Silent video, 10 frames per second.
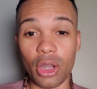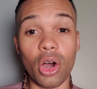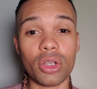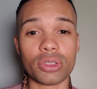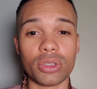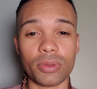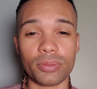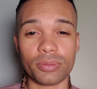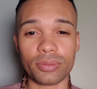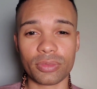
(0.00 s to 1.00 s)
Also,
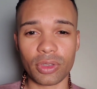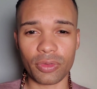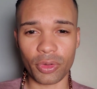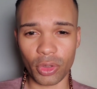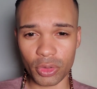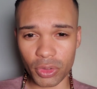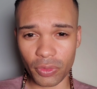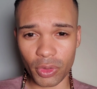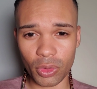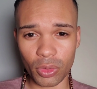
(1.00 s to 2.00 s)
for those
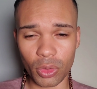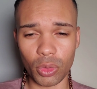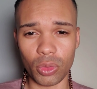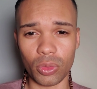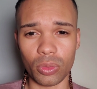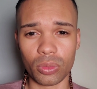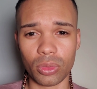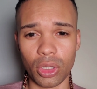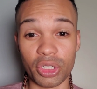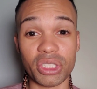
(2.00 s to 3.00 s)
of you who
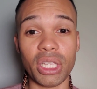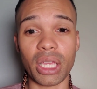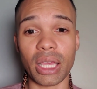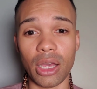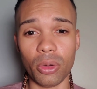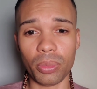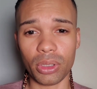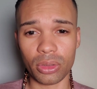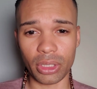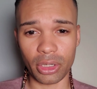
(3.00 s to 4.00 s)
are seeking help,
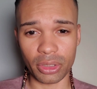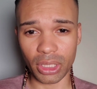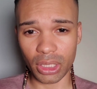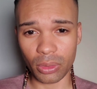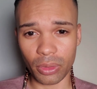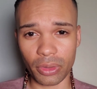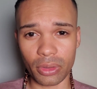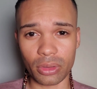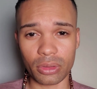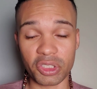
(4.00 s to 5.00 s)
that are dealing
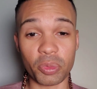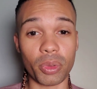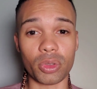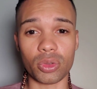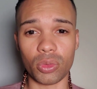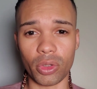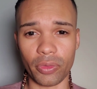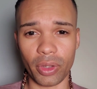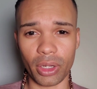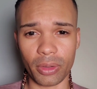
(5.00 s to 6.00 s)
with spiritual
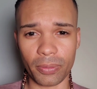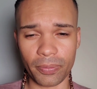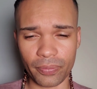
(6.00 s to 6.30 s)
warfare,